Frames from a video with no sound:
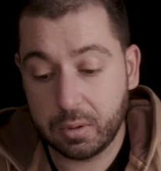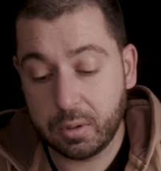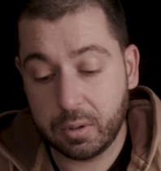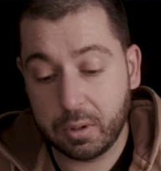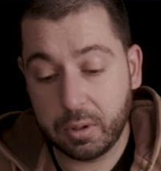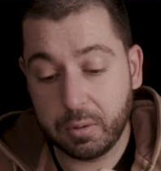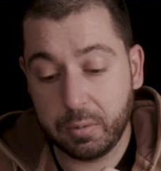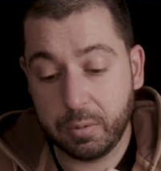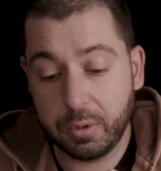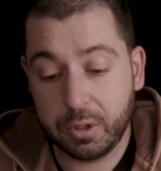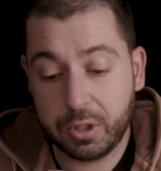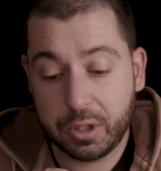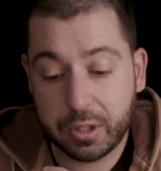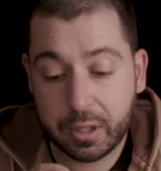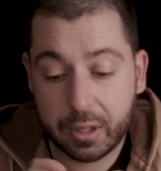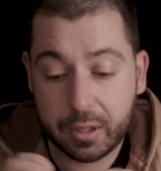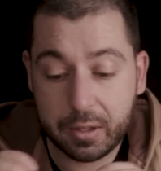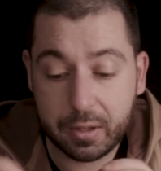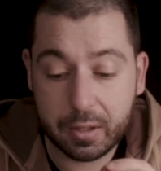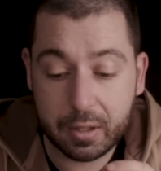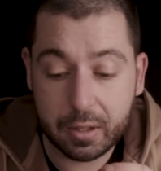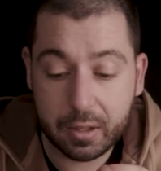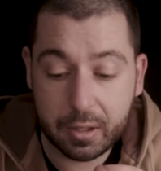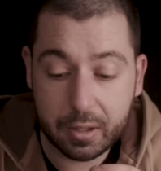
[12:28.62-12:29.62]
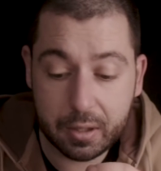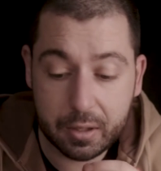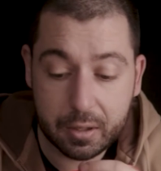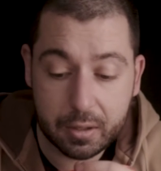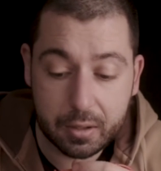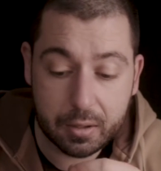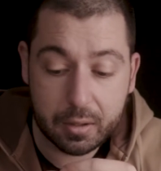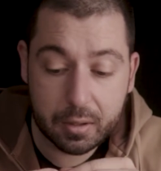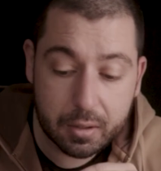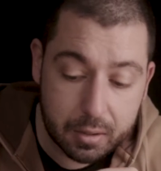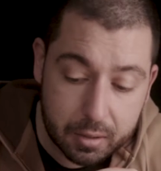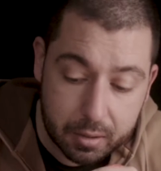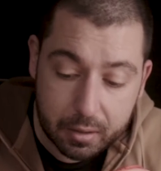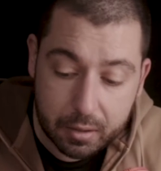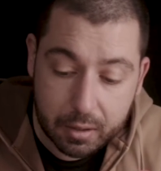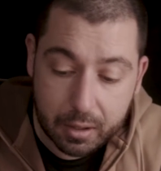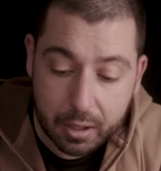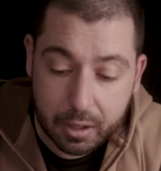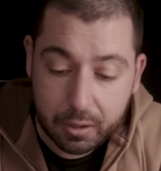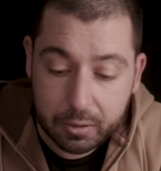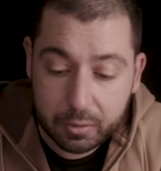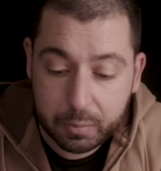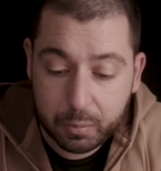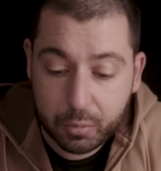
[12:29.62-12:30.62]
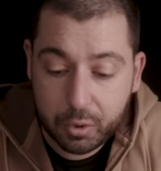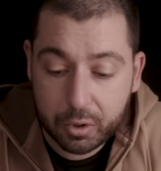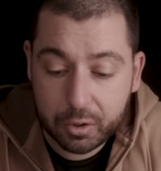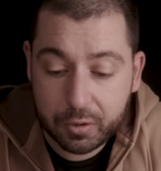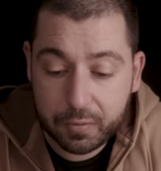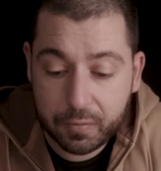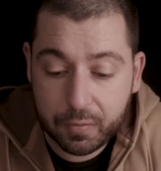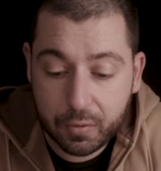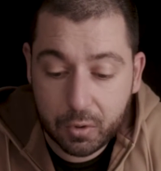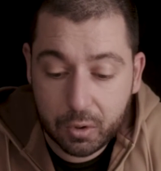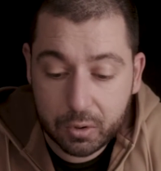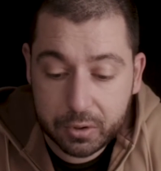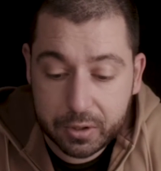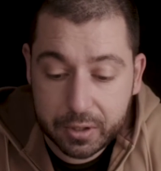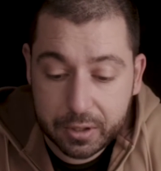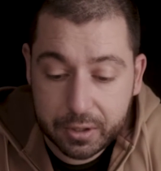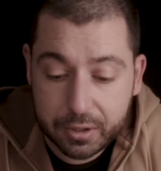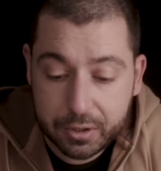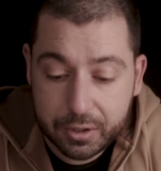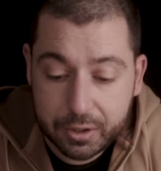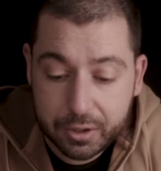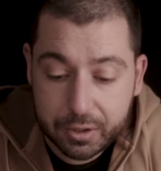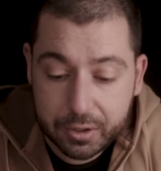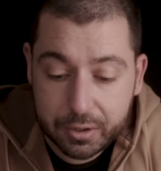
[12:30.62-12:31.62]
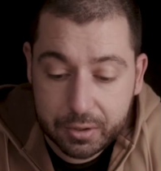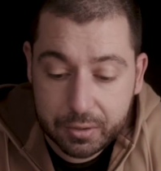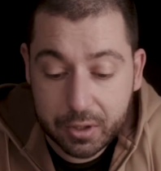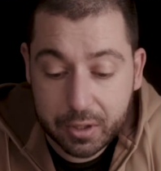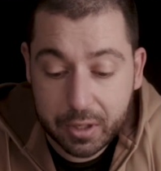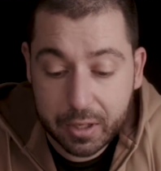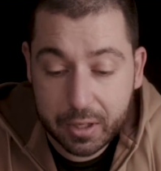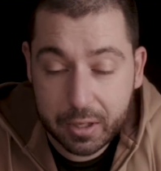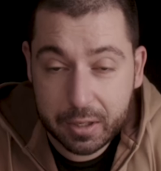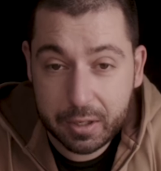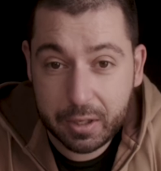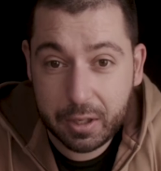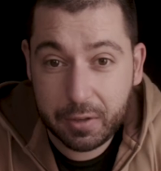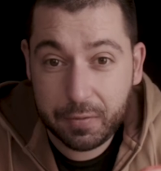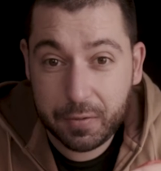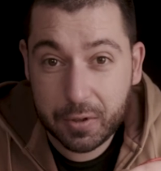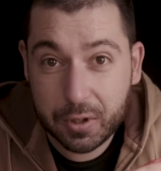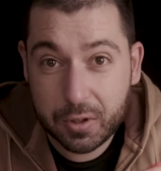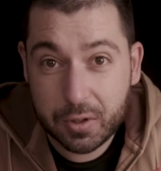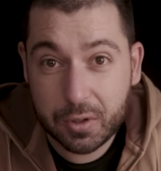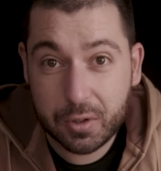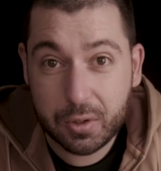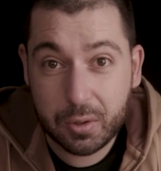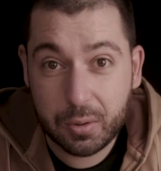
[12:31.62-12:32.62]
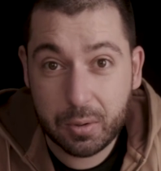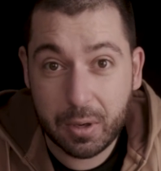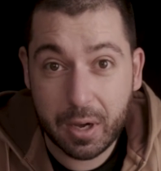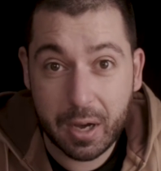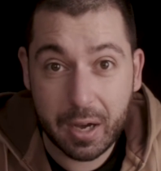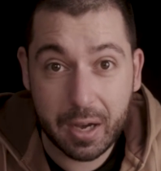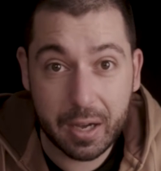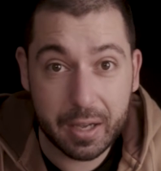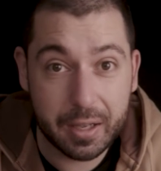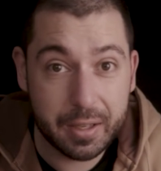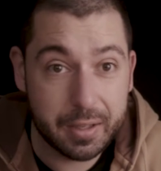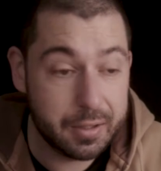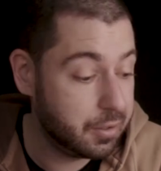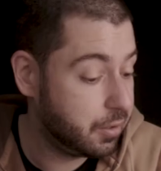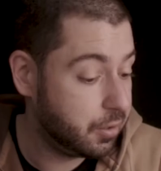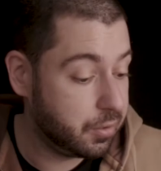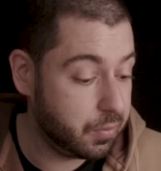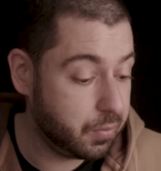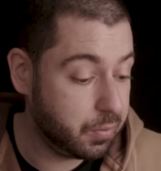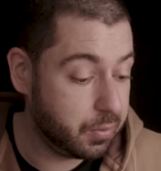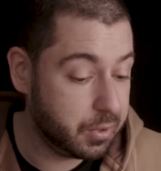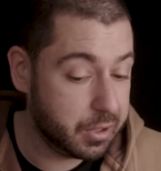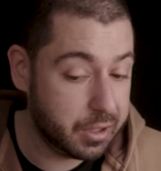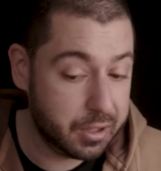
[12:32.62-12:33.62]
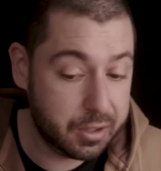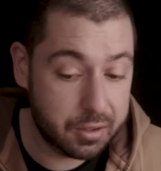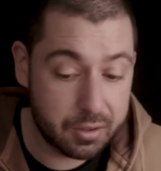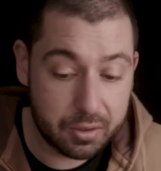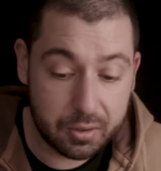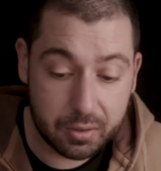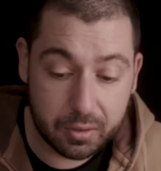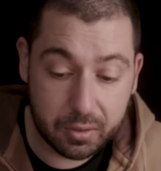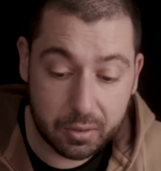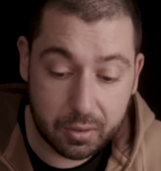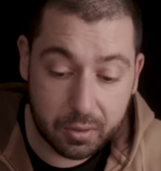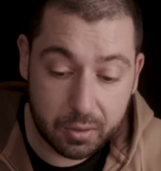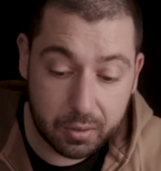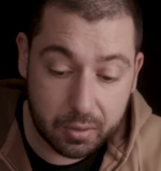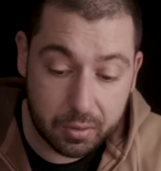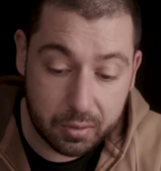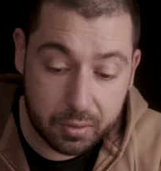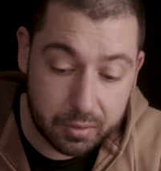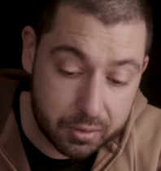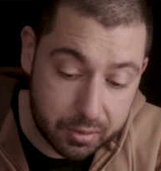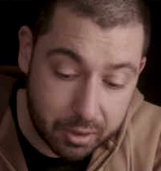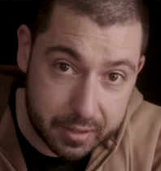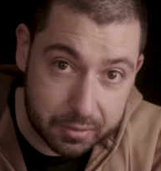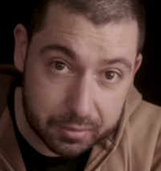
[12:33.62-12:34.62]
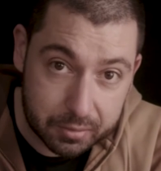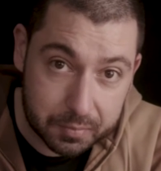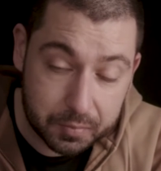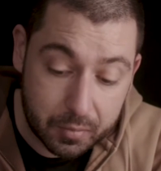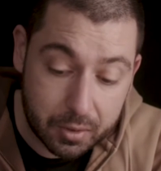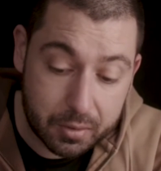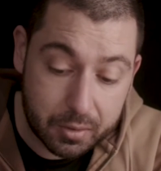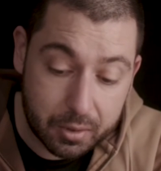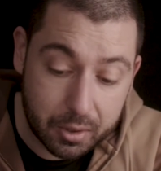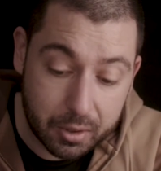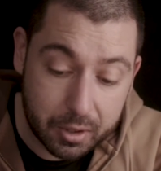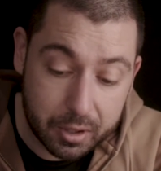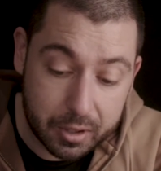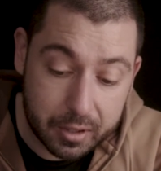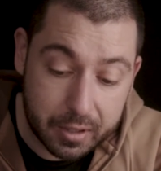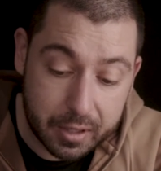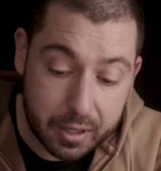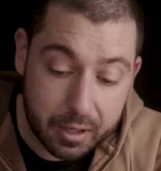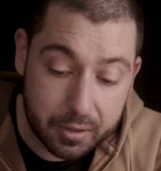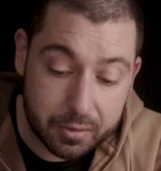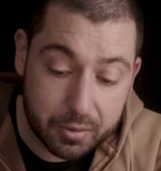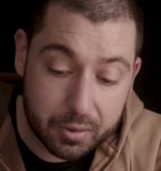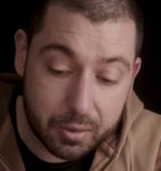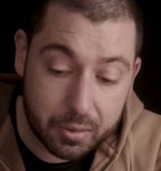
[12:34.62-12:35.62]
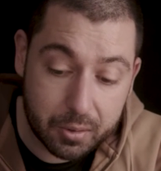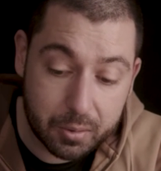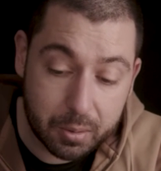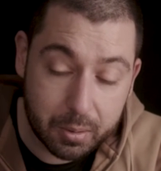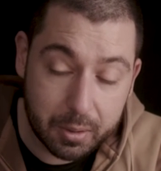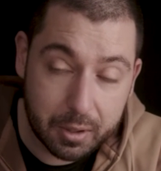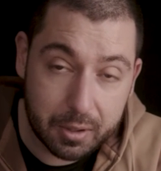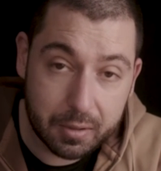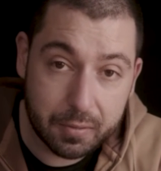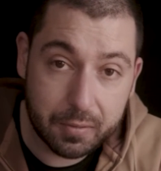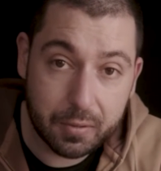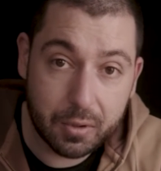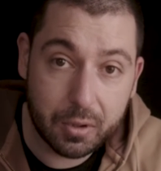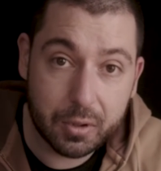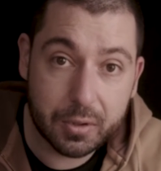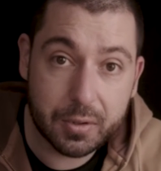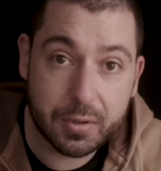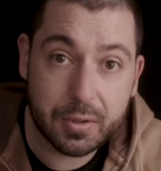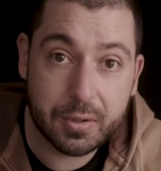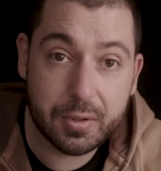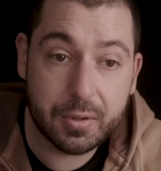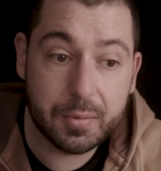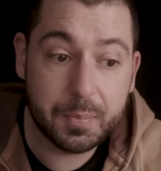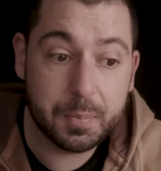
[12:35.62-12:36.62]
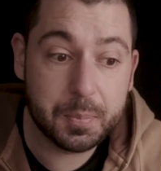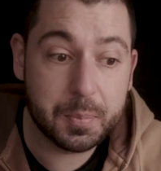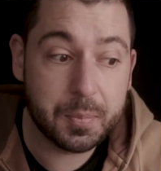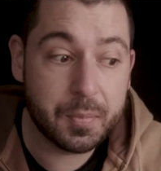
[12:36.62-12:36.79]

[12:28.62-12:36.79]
and we check the output voltage. And if it's too high, we need to turn it down to 12 volts.